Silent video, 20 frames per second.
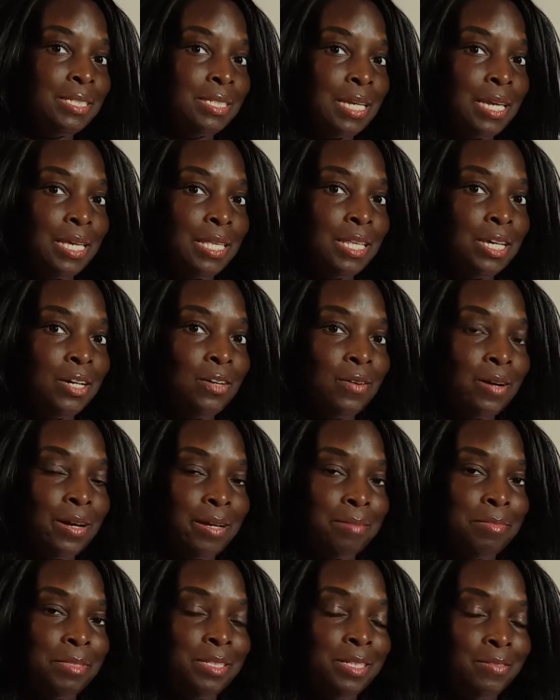say though,
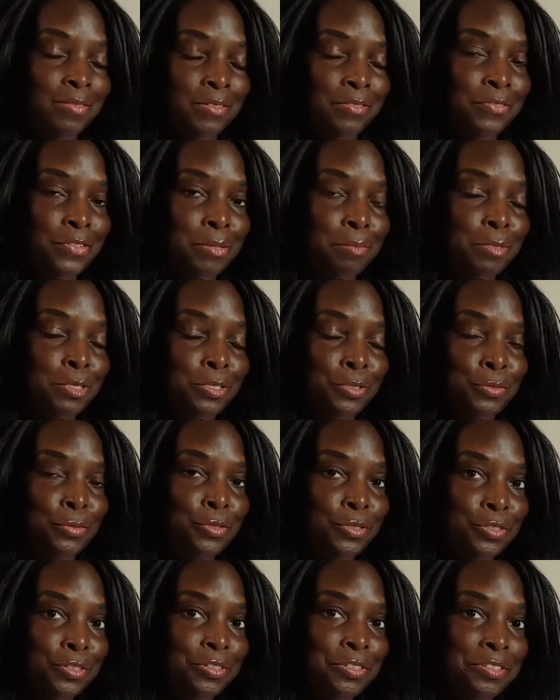I believe in
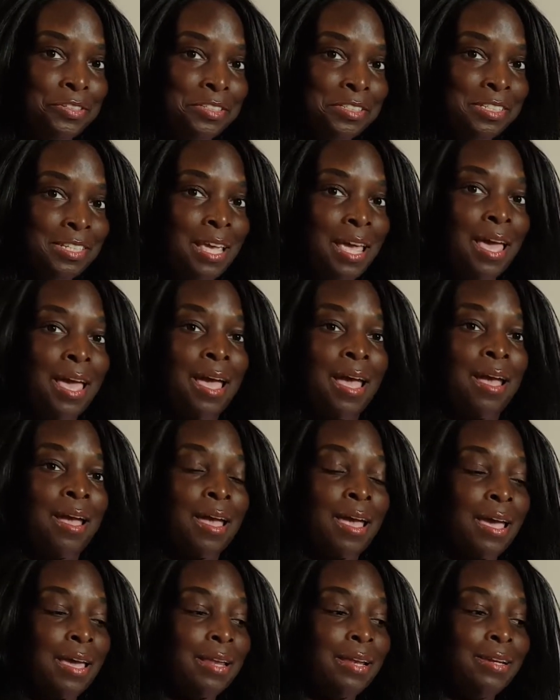pharmaceuticals,
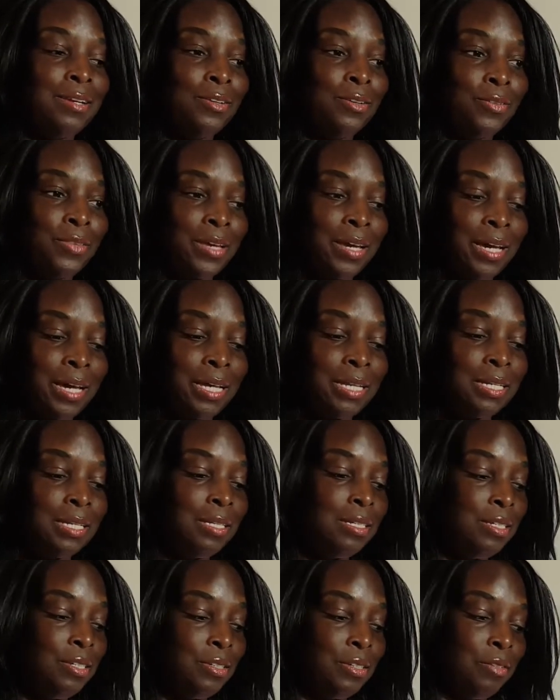and I know
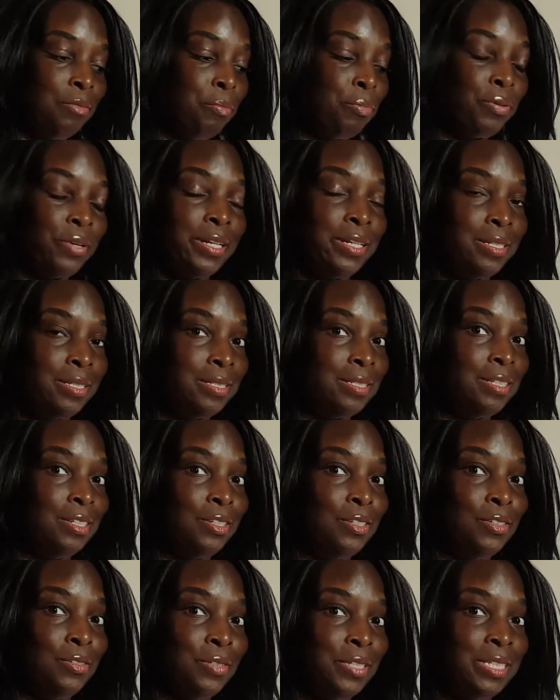that
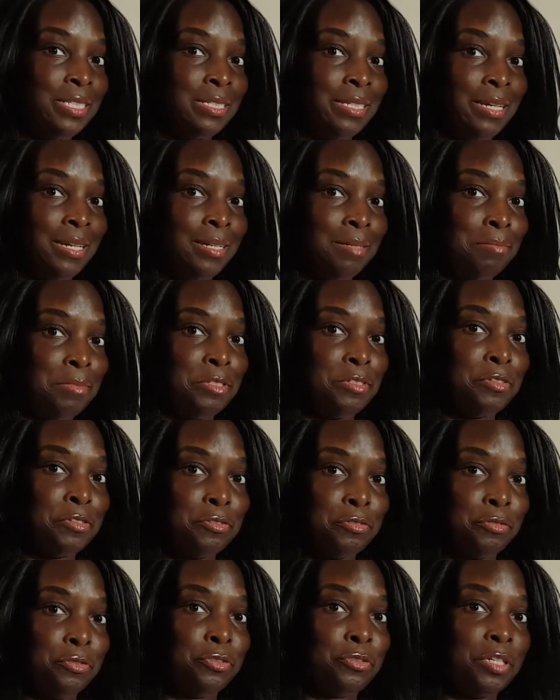prednisone is like a
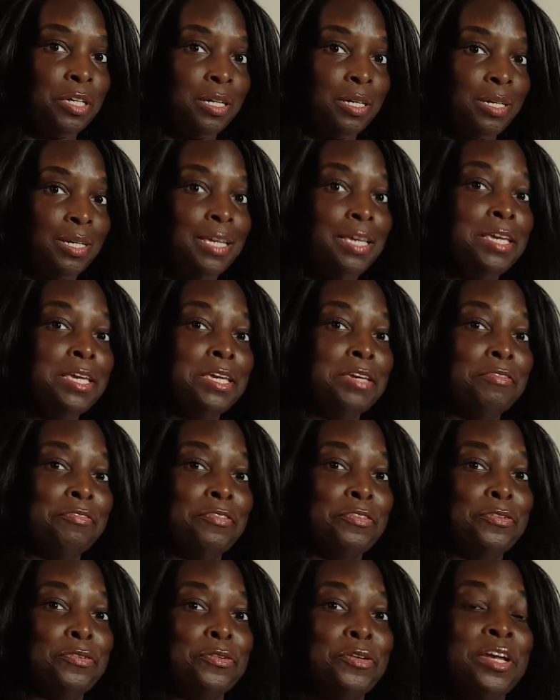miracle drug
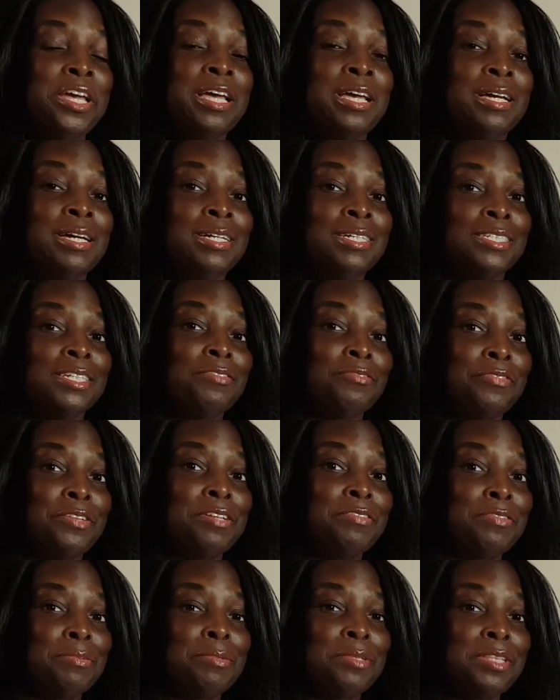if you're
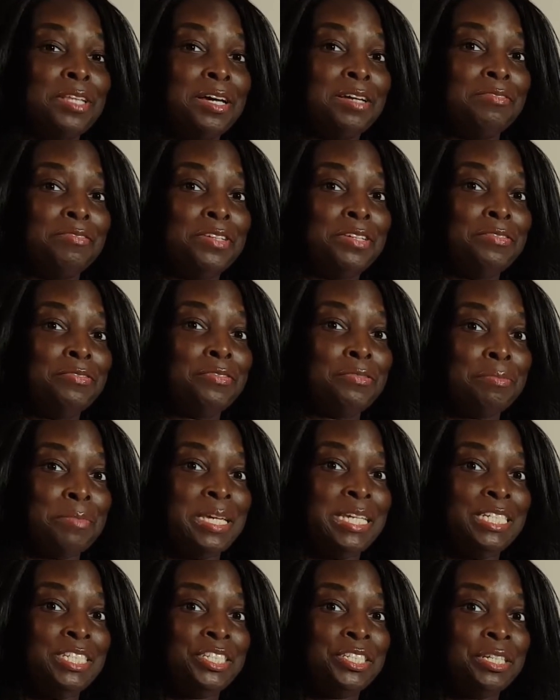suffering from a lot of
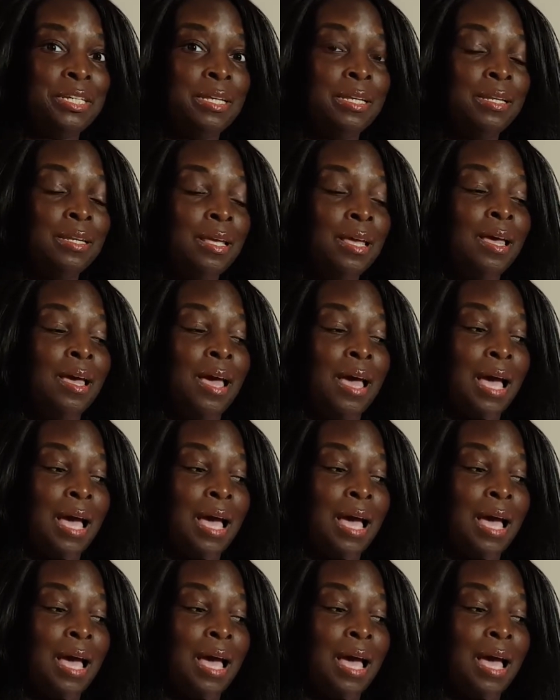inflammation.